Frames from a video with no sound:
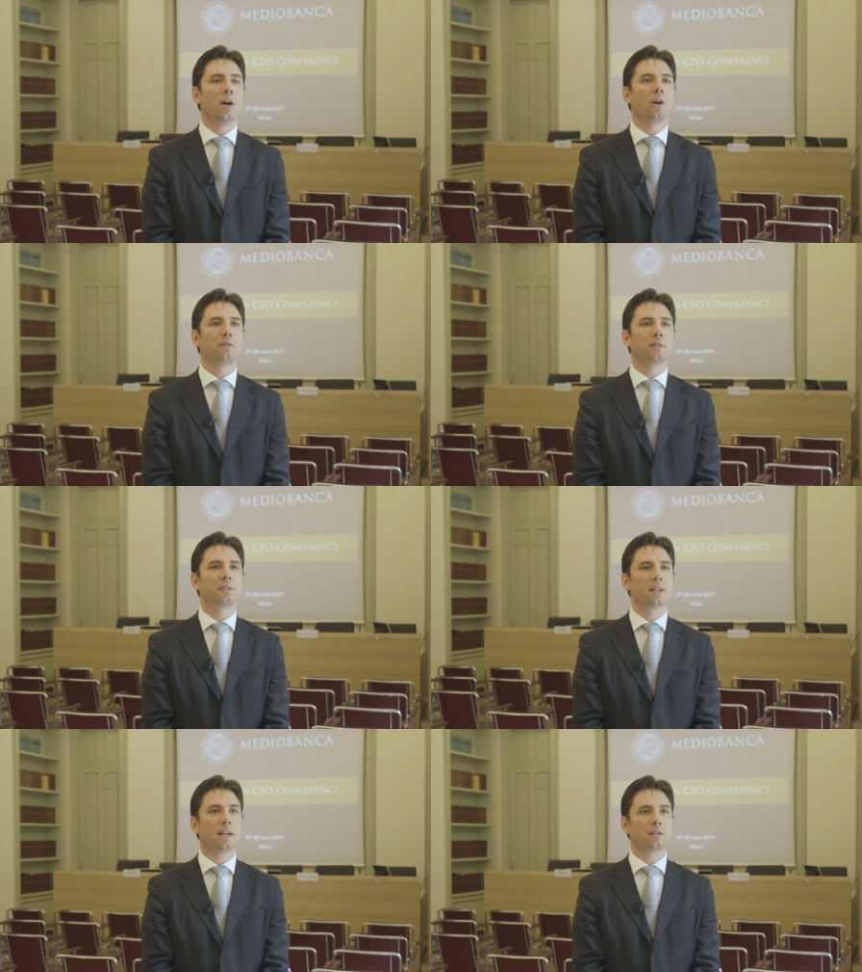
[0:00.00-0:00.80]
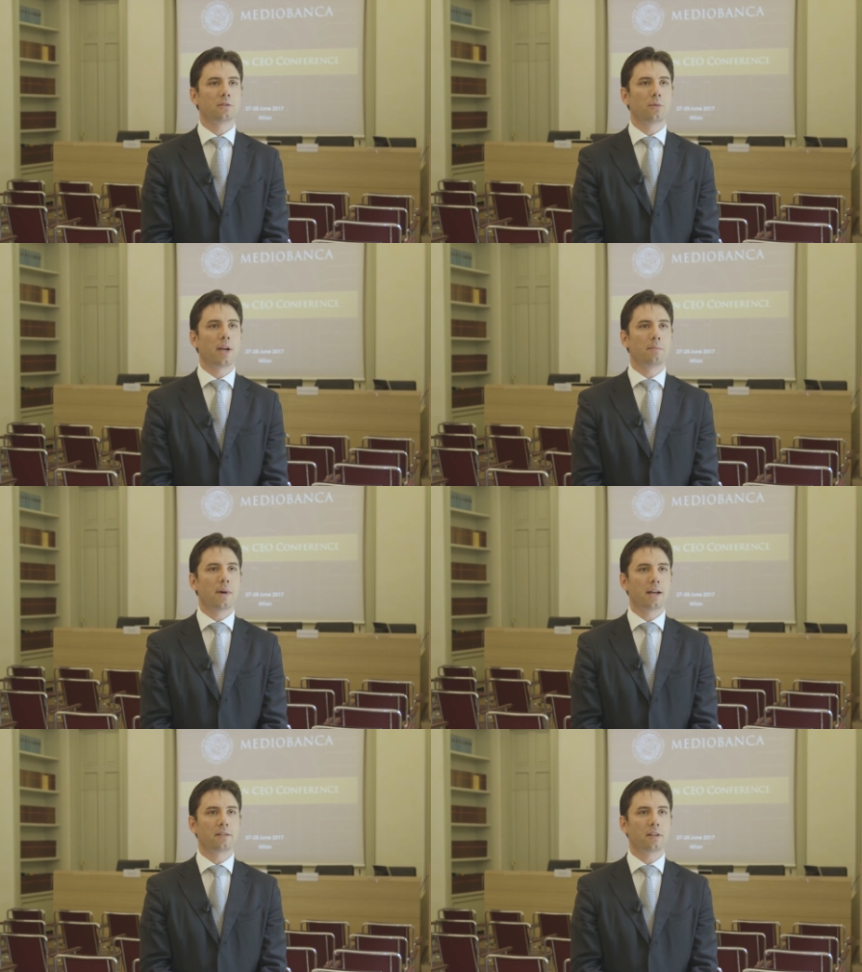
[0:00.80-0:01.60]
of the scattered way
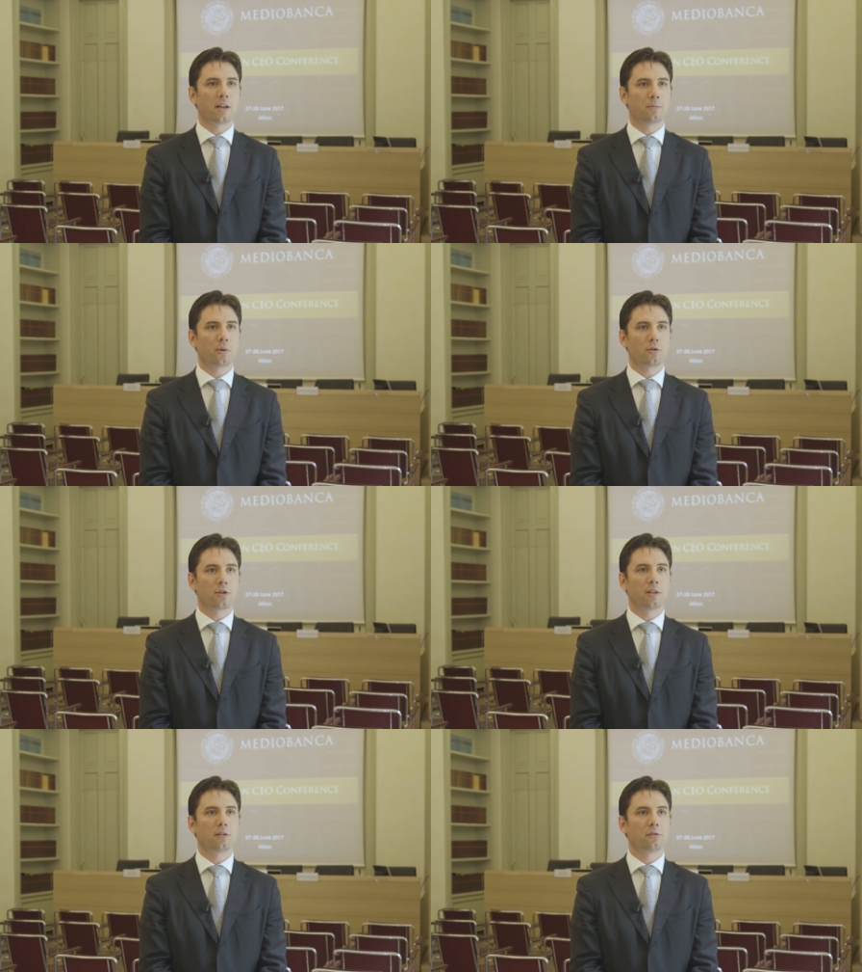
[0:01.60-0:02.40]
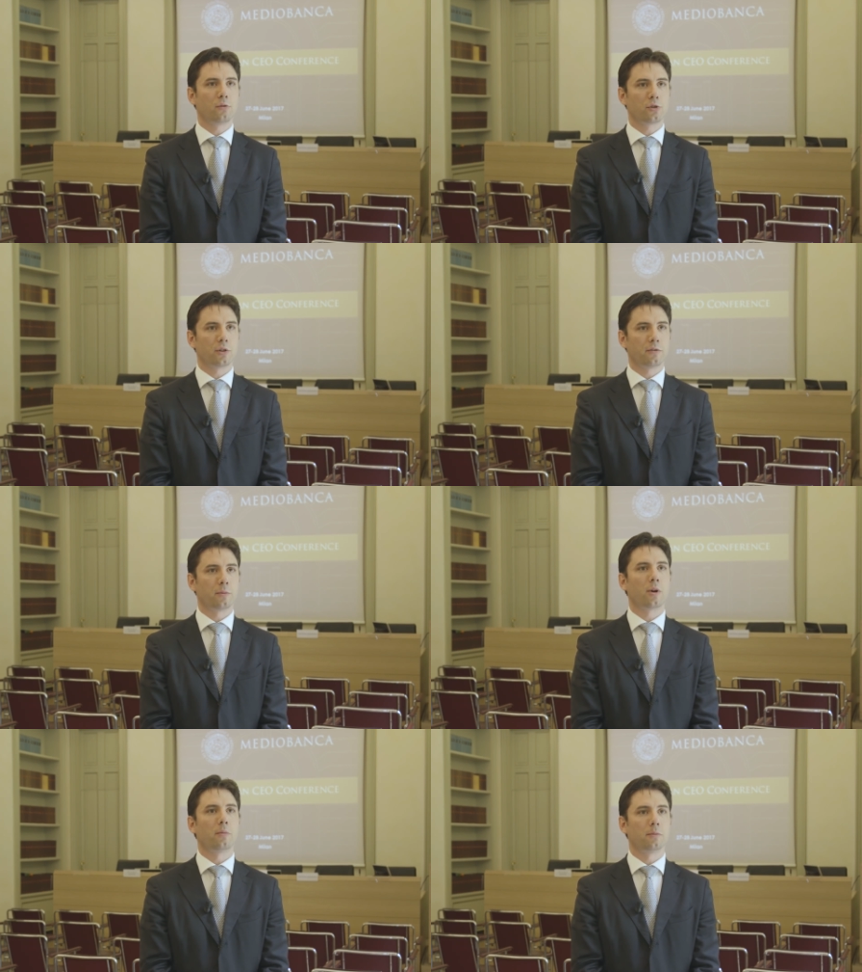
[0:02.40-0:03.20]
banks are approaching the solution of
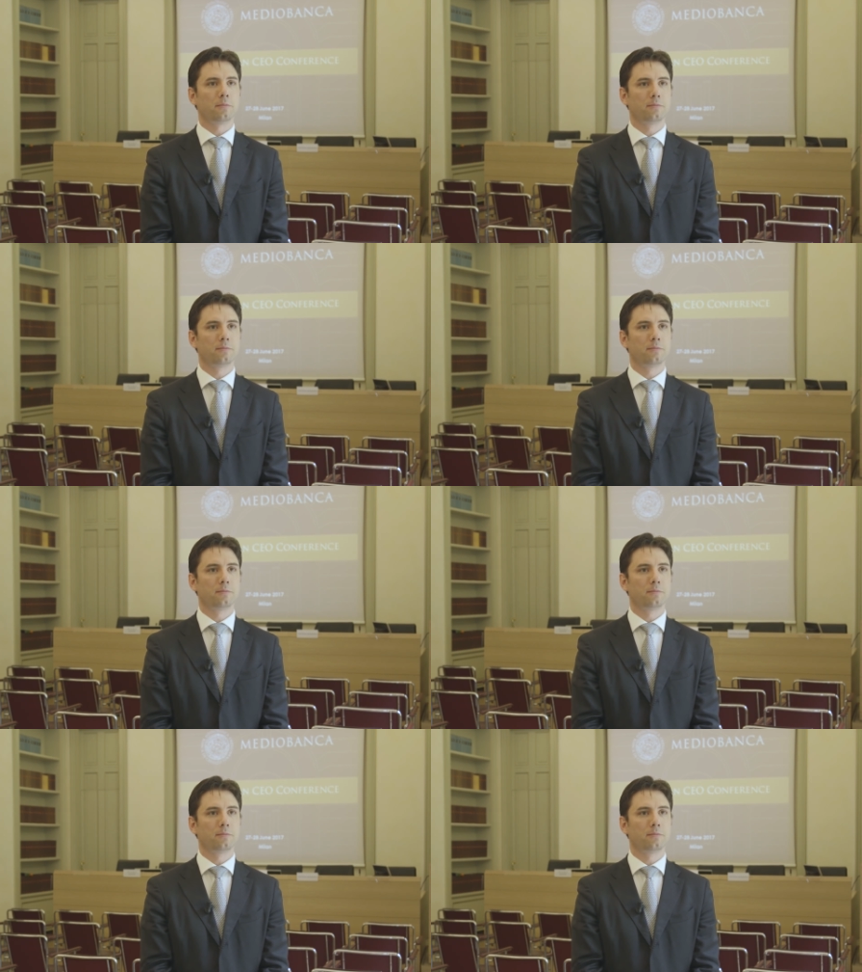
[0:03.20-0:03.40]
the problem.